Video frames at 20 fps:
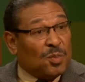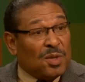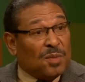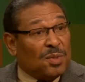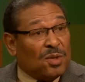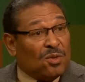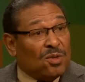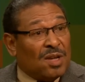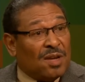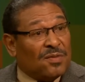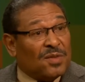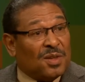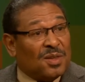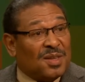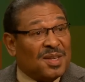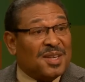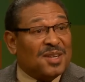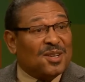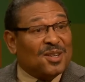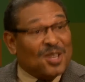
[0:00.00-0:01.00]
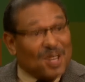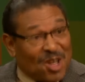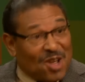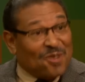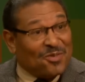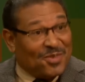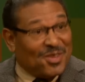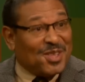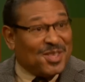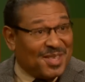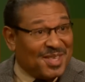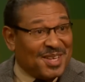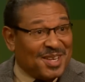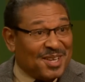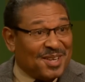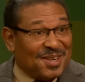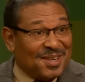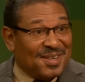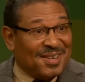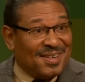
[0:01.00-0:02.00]
People who love the theater love the
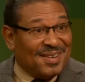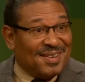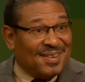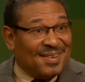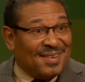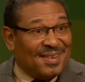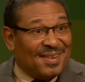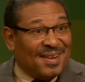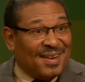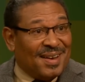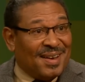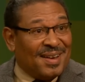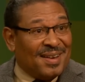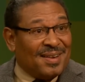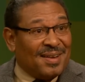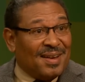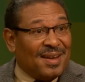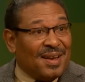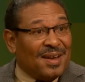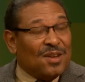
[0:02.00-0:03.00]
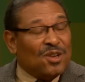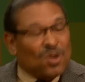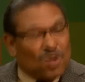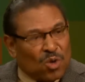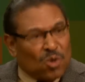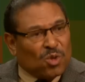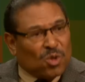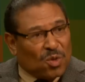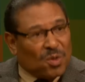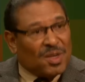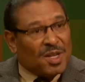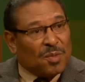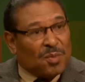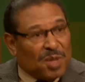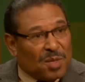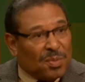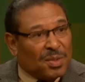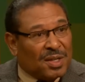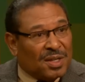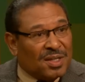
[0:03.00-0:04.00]
theater. Mm -hmm. And, and usually
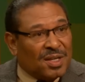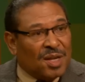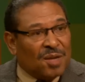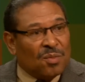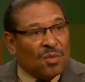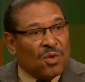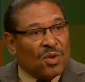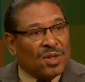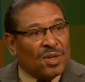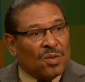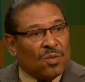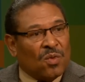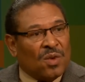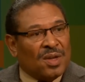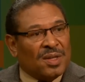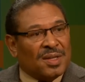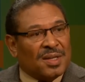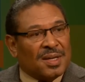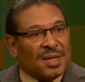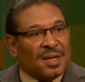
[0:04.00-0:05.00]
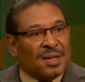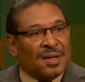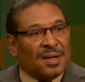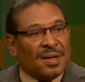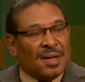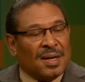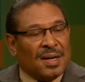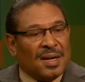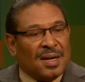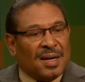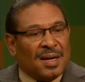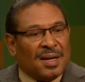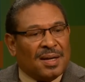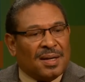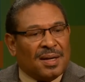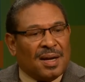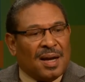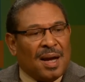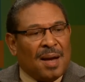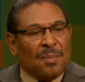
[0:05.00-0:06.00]
people attend more than one theater. Mm -hmm.
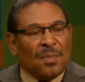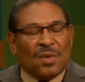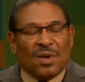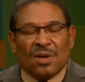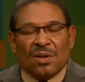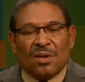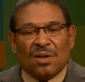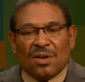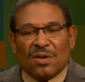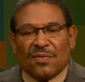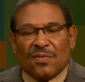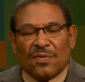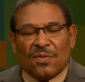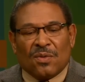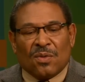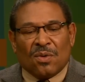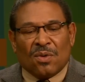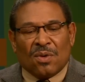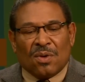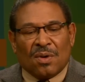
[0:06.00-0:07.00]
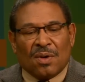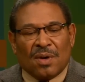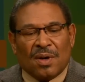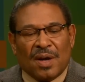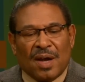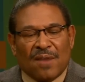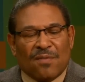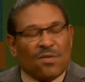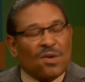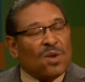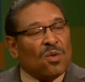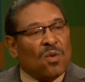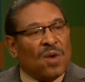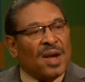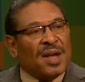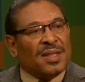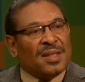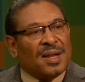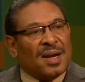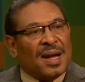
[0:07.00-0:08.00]
And I'm going to look for every
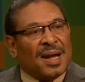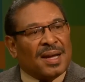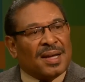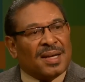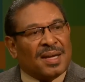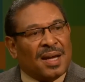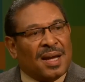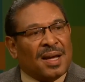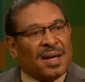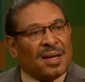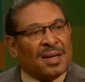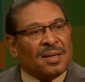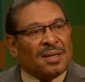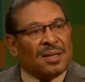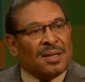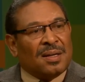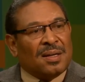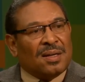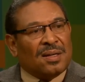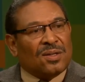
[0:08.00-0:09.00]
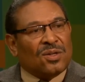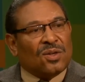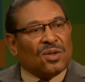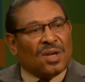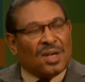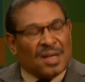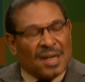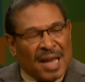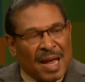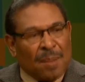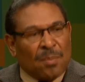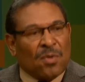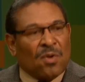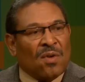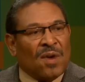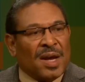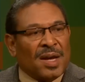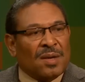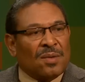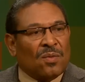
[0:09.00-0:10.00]
way that I can to
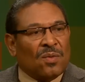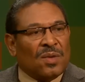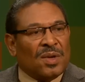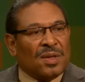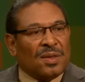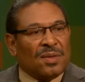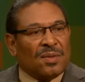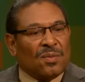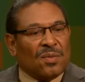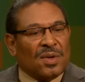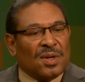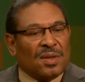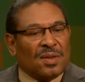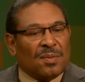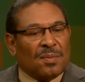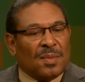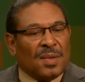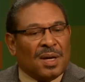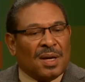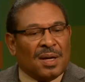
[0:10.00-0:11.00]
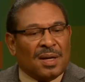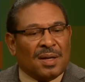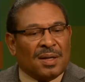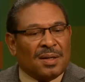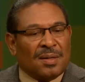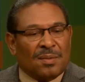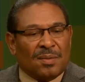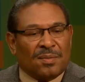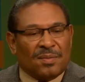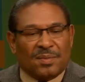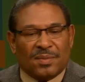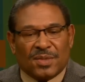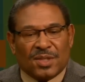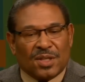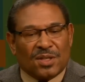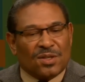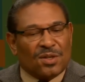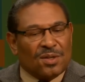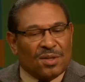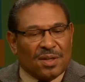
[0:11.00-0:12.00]
collaborate with, with my
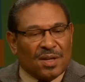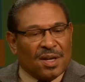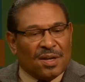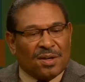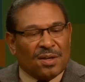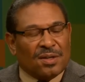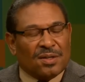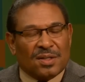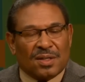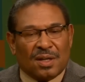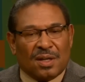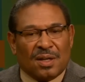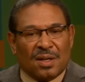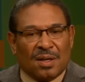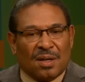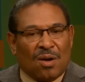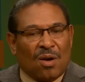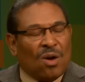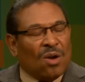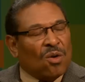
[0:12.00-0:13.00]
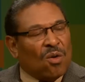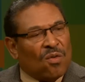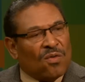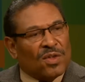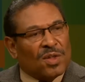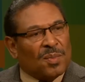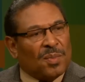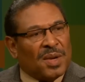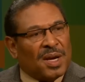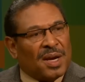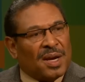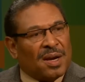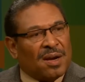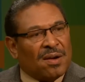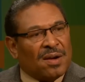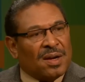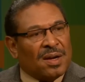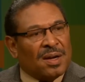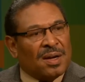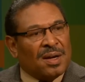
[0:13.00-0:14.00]
sister theaters uh, all over the Bay
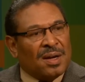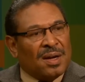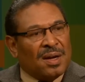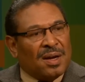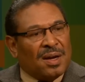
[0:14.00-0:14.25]
Area.